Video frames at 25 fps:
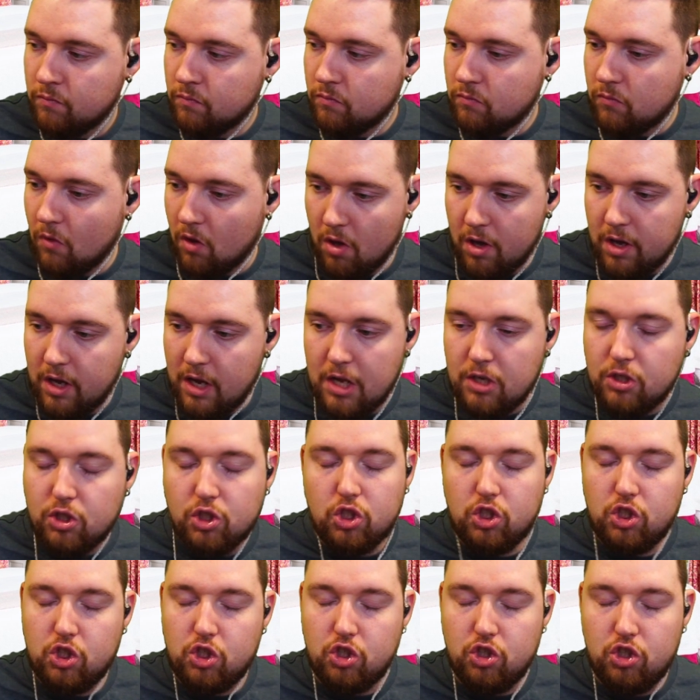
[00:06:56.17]
Like
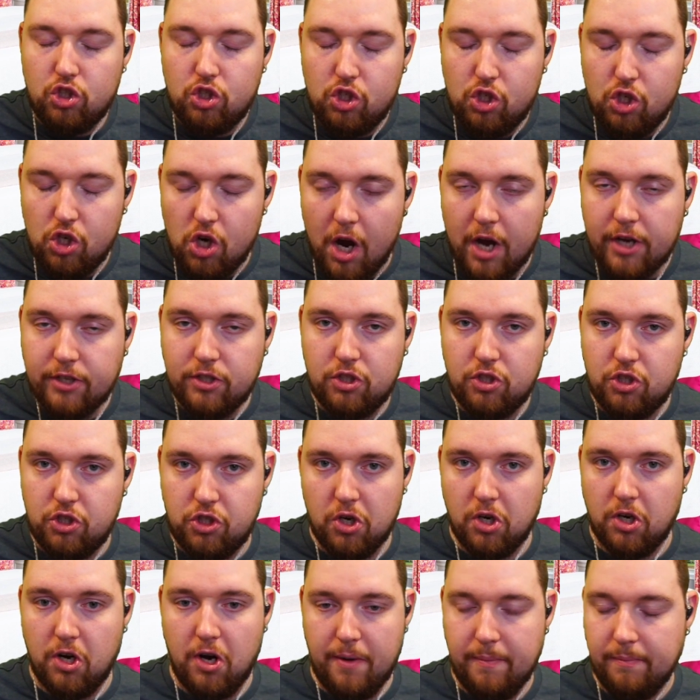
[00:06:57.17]
it's just
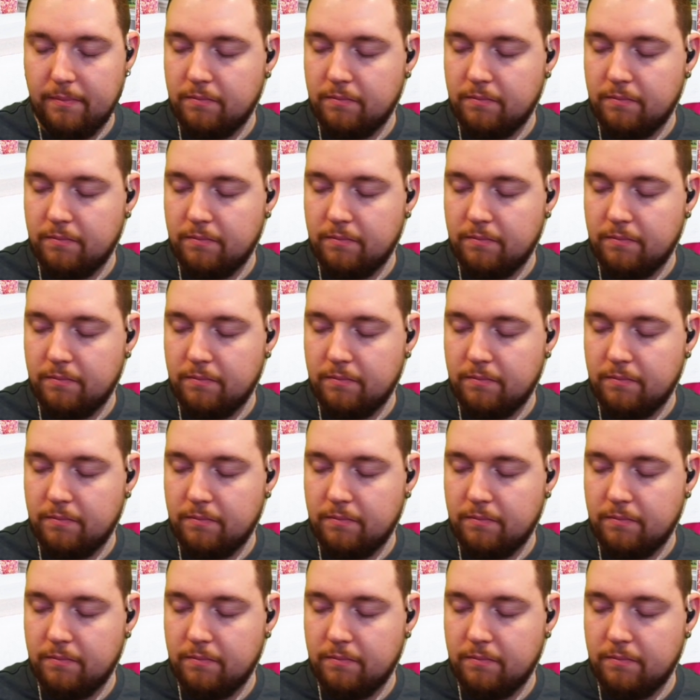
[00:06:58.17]
sugar.